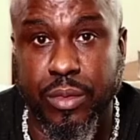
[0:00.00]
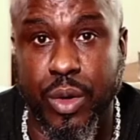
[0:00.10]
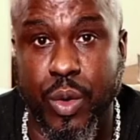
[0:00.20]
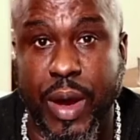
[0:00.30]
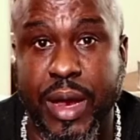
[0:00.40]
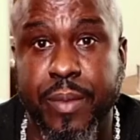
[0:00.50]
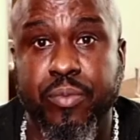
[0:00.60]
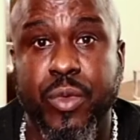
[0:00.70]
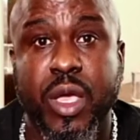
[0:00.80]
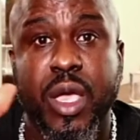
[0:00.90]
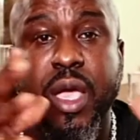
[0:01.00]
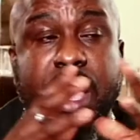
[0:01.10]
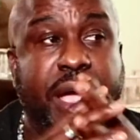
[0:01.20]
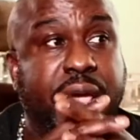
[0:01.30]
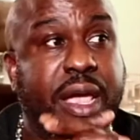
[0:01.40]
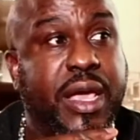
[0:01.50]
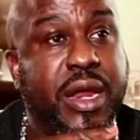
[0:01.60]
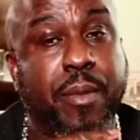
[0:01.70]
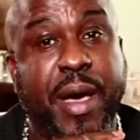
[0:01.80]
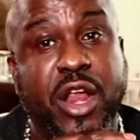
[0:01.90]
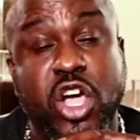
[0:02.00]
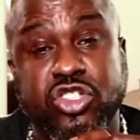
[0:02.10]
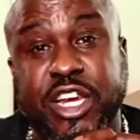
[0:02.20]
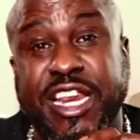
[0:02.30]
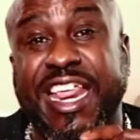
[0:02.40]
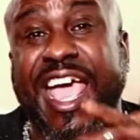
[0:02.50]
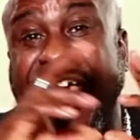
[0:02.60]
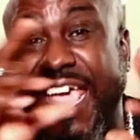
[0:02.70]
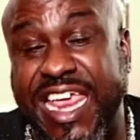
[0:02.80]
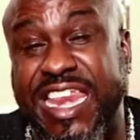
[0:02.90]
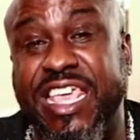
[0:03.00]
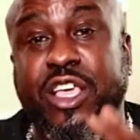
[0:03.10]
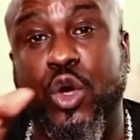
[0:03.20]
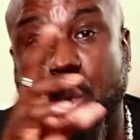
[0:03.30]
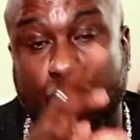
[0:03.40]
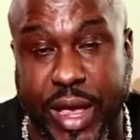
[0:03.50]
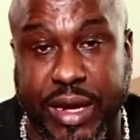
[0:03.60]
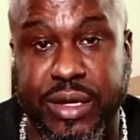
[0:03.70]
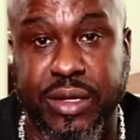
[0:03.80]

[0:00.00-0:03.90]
All right, and about 180 quit.